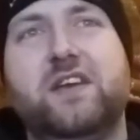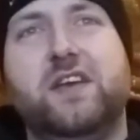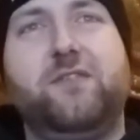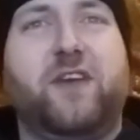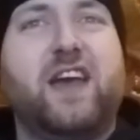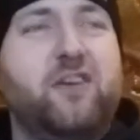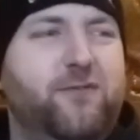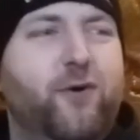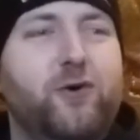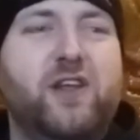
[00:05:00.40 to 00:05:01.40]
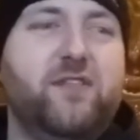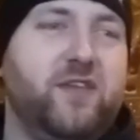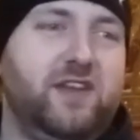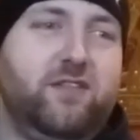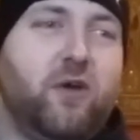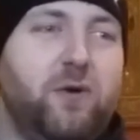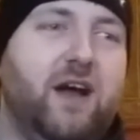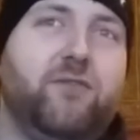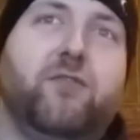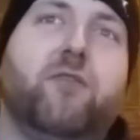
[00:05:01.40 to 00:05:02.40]
If you can't afford it, then you don't
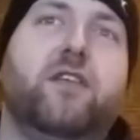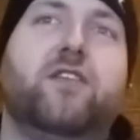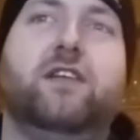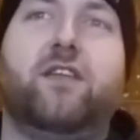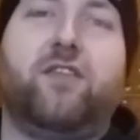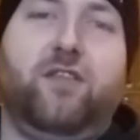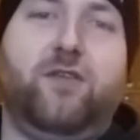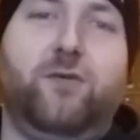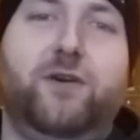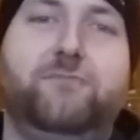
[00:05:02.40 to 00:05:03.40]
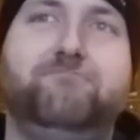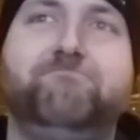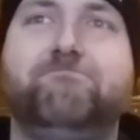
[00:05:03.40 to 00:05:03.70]
have the right to listen to it.